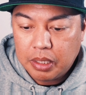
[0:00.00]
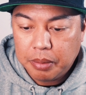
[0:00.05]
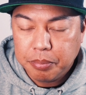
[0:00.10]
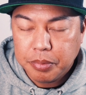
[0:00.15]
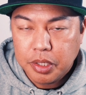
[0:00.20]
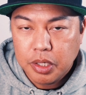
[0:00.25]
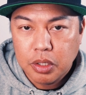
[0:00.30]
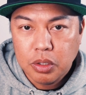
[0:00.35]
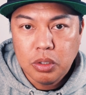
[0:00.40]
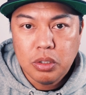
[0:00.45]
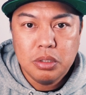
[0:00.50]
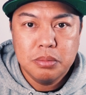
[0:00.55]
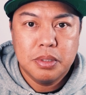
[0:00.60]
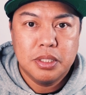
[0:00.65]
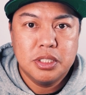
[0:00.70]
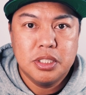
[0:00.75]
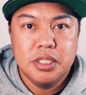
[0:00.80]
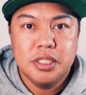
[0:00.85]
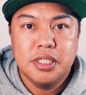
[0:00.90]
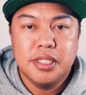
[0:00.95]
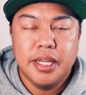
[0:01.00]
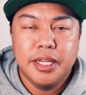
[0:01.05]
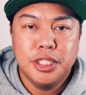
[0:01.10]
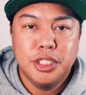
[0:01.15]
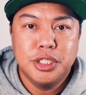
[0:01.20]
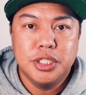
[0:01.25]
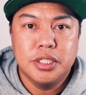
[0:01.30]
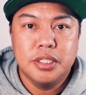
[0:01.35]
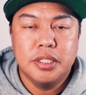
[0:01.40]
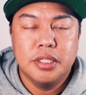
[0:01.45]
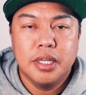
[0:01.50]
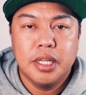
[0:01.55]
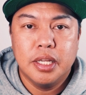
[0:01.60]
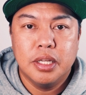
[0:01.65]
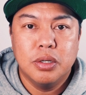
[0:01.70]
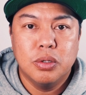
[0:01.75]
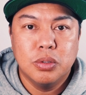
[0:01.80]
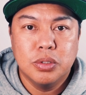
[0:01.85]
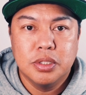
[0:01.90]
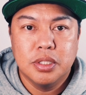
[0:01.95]
near Honmachi Station
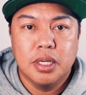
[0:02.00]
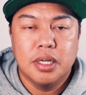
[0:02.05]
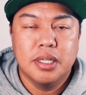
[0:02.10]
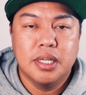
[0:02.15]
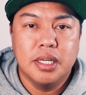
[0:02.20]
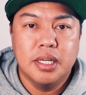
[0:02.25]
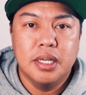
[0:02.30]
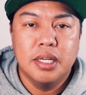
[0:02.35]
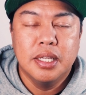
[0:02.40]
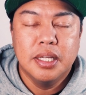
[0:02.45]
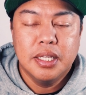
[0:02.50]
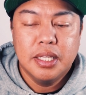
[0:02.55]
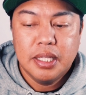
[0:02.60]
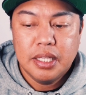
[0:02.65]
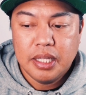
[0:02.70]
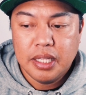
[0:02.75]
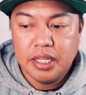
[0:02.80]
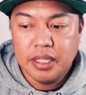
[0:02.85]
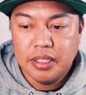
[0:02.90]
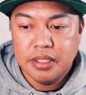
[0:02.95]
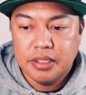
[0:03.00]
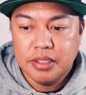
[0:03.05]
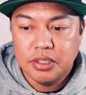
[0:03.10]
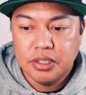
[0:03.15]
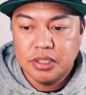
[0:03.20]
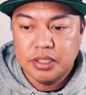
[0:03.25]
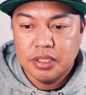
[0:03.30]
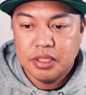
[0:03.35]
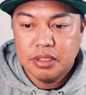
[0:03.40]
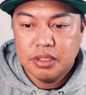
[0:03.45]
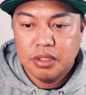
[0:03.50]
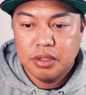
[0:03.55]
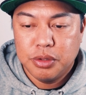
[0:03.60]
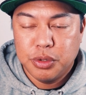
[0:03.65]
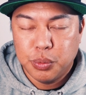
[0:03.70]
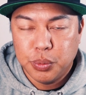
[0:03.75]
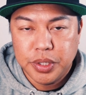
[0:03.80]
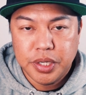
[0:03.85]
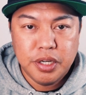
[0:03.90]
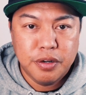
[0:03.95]
in Osaka is
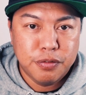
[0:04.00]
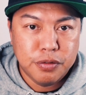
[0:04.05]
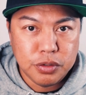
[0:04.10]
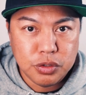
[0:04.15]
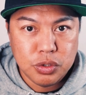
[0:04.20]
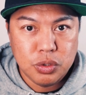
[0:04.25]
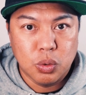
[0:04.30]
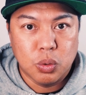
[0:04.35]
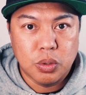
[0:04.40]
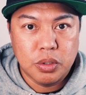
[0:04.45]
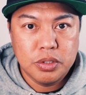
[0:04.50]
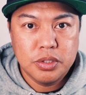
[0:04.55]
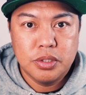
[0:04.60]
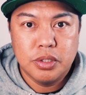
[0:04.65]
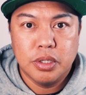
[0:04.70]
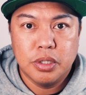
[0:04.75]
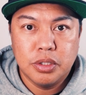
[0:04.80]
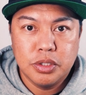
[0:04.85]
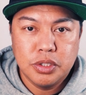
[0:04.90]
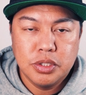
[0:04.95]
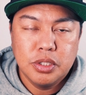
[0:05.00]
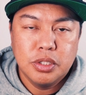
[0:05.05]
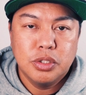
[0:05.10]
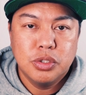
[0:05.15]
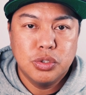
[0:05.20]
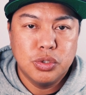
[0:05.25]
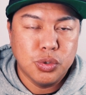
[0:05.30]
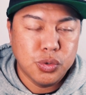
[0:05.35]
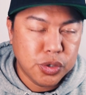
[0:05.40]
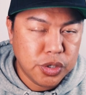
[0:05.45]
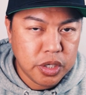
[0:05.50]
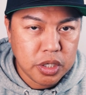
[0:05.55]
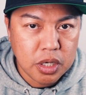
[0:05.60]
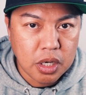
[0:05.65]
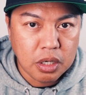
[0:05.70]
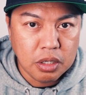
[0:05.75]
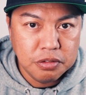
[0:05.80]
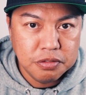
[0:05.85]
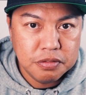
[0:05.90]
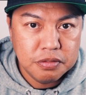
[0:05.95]
3 different stores. There's Tsuruya
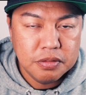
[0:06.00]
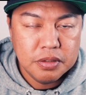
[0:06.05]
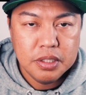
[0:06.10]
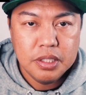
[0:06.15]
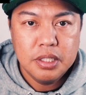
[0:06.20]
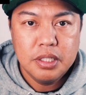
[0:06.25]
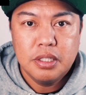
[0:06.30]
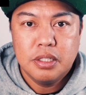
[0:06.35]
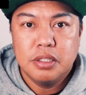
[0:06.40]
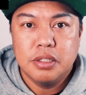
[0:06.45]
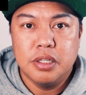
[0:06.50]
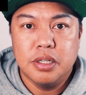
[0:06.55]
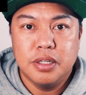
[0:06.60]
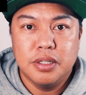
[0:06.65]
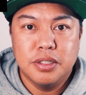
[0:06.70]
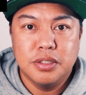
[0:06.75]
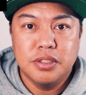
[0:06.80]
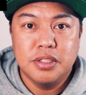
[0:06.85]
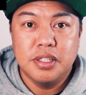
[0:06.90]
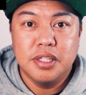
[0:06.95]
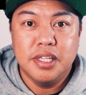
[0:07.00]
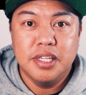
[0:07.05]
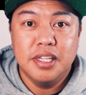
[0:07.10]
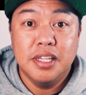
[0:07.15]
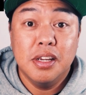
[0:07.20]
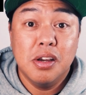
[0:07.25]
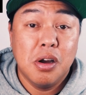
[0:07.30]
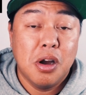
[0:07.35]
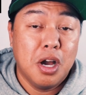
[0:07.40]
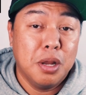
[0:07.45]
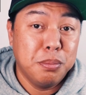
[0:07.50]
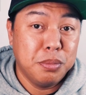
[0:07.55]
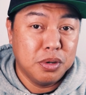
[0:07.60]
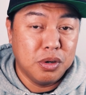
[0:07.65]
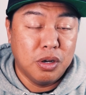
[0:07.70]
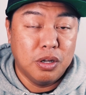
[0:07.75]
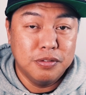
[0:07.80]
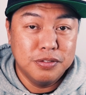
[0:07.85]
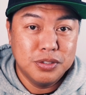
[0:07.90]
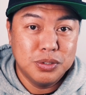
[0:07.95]
Golf, there's the Hanma
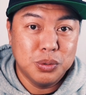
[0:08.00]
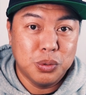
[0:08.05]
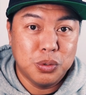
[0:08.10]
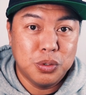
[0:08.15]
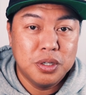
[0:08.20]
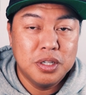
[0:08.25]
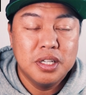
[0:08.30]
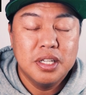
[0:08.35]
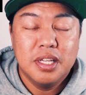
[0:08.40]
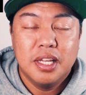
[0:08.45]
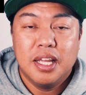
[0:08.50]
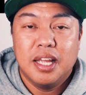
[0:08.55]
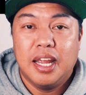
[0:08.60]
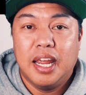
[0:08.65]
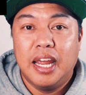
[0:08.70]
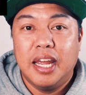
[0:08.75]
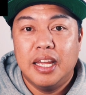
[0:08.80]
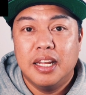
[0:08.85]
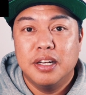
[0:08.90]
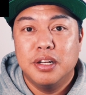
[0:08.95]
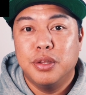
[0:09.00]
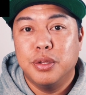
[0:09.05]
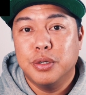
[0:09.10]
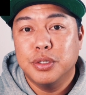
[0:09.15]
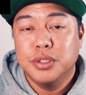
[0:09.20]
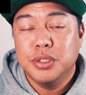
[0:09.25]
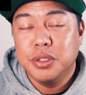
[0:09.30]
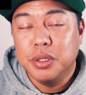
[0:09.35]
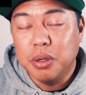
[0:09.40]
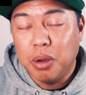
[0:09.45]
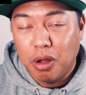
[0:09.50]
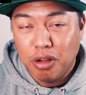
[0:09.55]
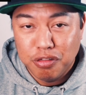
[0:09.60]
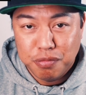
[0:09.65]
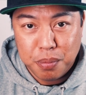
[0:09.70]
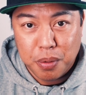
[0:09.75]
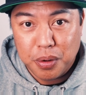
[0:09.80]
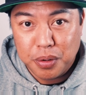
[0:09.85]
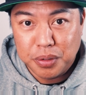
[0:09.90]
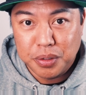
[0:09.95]
Golf store, and there's a
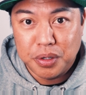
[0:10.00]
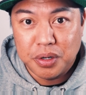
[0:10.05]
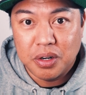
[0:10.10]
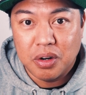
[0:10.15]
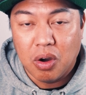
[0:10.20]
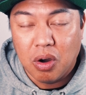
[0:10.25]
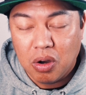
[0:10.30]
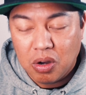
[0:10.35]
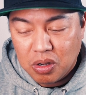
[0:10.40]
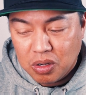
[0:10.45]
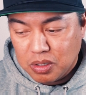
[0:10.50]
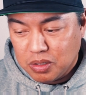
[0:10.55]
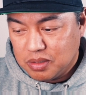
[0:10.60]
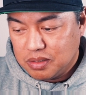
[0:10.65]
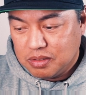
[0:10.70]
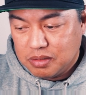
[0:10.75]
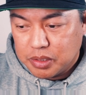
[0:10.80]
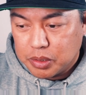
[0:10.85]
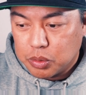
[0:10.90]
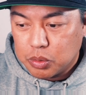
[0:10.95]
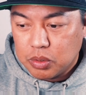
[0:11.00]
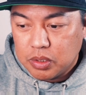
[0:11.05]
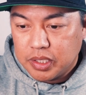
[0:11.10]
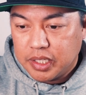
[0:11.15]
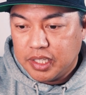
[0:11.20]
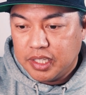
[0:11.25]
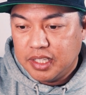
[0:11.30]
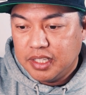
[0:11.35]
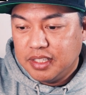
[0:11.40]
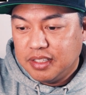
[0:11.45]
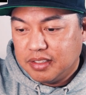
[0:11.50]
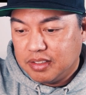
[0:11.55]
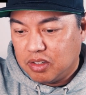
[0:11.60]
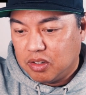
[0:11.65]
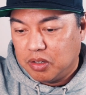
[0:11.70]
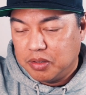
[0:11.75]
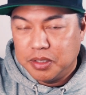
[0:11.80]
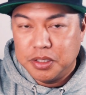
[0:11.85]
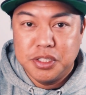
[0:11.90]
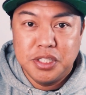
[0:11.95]
Golf Partner, all literally
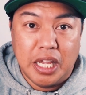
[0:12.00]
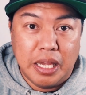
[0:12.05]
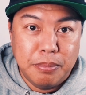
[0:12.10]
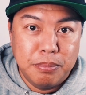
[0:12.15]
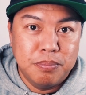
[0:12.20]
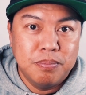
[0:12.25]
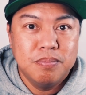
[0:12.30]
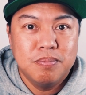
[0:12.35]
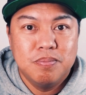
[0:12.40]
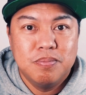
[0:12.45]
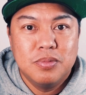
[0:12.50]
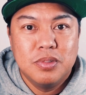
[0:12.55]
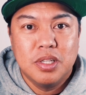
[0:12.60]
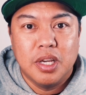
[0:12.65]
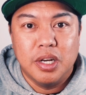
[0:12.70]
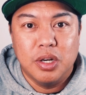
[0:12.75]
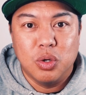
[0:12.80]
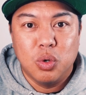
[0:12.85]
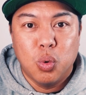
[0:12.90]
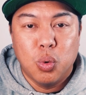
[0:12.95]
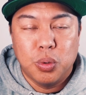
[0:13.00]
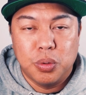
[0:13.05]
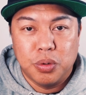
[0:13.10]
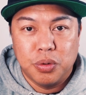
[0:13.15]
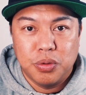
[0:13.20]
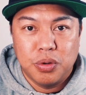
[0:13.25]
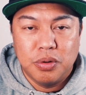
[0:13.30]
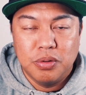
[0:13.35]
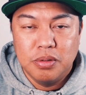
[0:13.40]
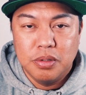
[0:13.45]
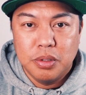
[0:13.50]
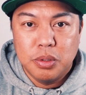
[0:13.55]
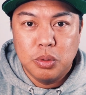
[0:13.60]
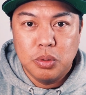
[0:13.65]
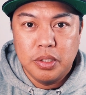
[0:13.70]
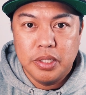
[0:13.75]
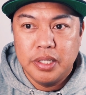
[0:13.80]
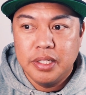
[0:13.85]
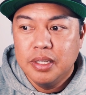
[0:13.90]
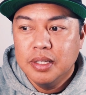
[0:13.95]
on the same kind of corner. They're
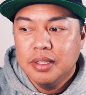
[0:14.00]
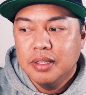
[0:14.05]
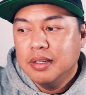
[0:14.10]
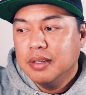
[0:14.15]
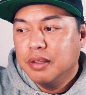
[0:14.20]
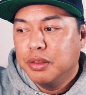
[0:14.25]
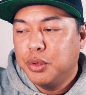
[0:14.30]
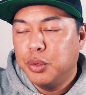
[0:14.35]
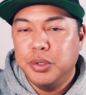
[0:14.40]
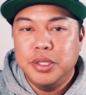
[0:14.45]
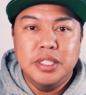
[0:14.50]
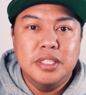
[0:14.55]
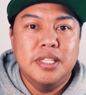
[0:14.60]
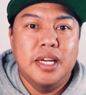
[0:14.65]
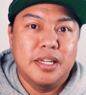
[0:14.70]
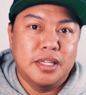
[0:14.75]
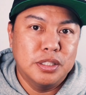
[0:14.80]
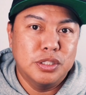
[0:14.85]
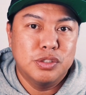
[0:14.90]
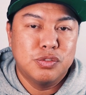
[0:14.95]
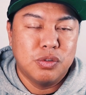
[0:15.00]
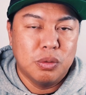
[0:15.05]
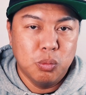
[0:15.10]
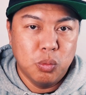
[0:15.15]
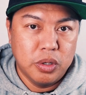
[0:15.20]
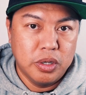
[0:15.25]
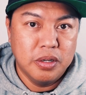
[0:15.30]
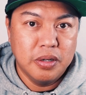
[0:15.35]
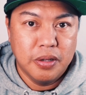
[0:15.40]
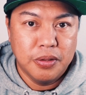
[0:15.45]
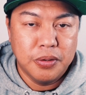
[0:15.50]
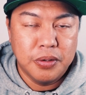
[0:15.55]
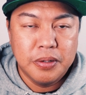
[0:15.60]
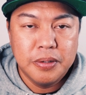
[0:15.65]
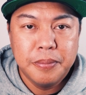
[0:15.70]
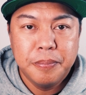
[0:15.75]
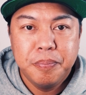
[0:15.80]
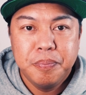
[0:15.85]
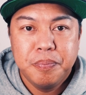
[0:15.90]
literally 30 seconds from one another.